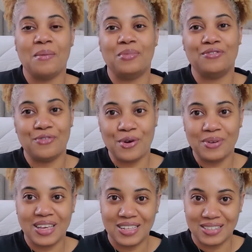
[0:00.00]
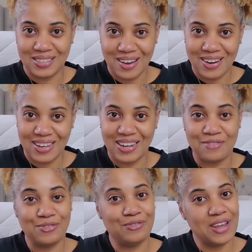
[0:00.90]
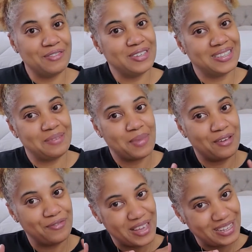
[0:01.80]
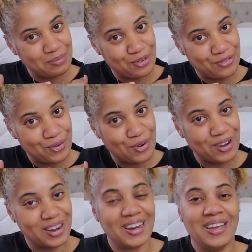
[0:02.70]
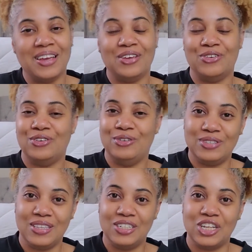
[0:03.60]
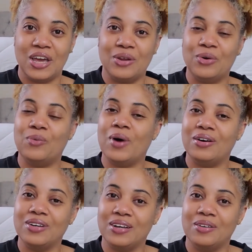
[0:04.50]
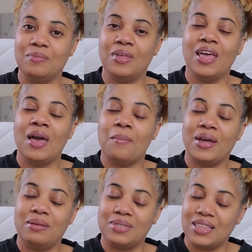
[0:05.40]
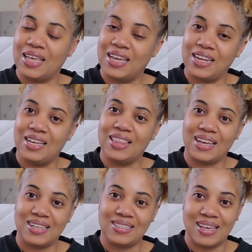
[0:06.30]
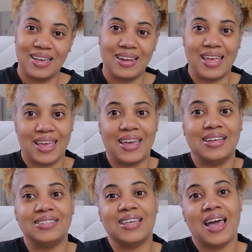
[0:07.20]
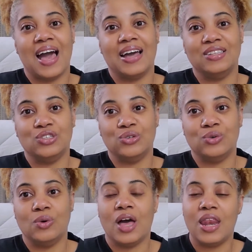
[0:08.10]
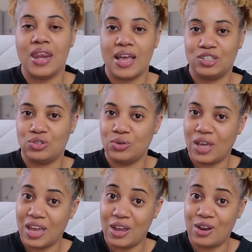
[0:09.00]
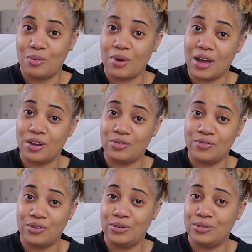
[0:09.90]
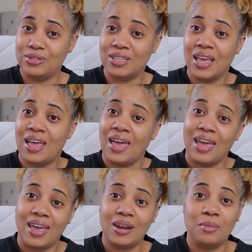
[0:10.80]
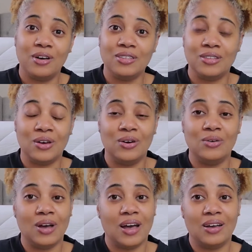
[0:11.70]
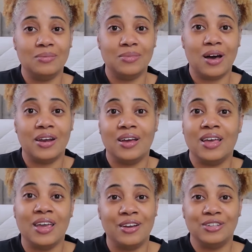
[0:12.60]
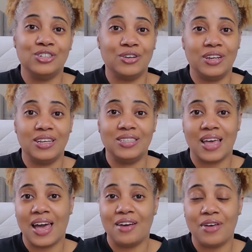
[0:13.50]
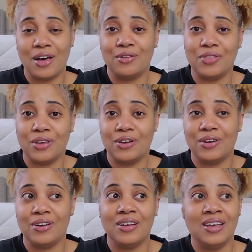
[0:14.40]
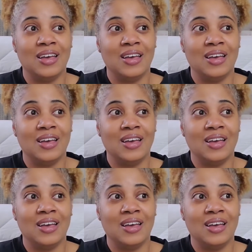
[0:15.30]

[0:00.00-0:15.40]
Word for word: Before we get started, if you've never seen my face before, you're new to the channel, welcome. My name's Elaina, like I said, and I do natural hair product reviews. And I'm also um, on a hair journey to have healthier,